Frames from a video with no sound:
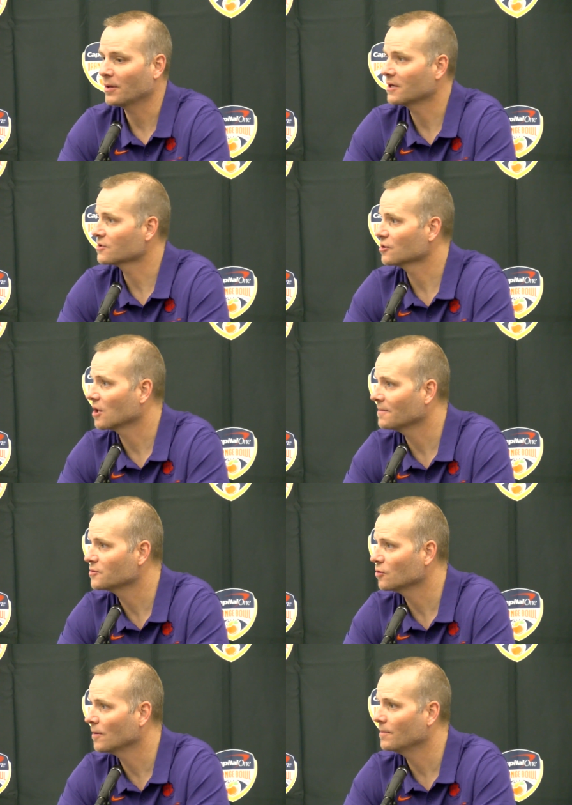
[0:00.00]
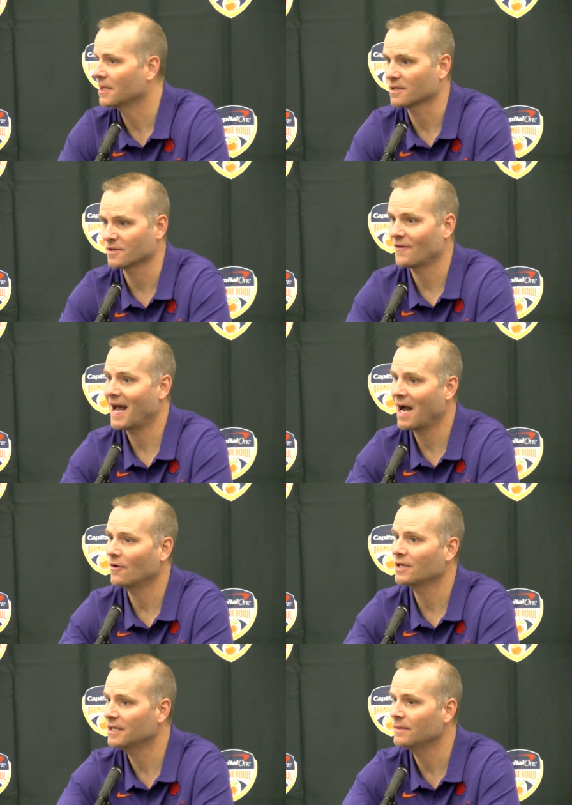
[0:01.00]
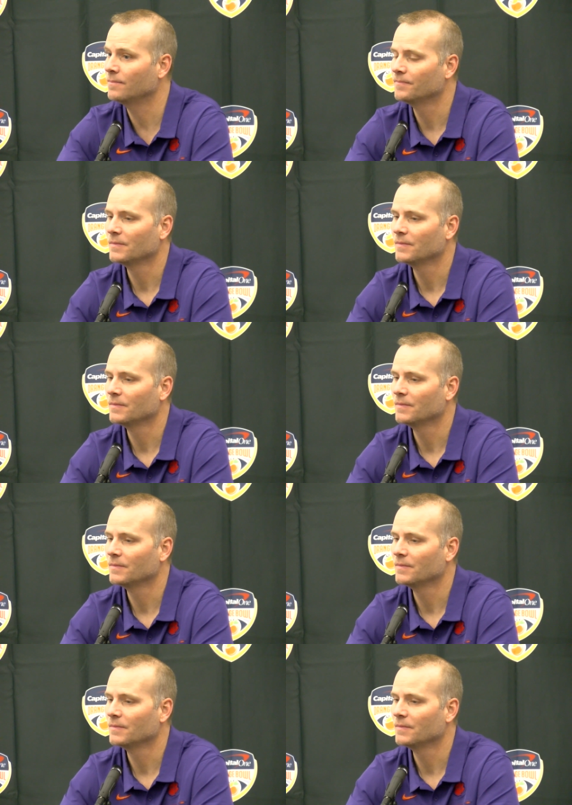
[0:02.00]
players look up to him because of how he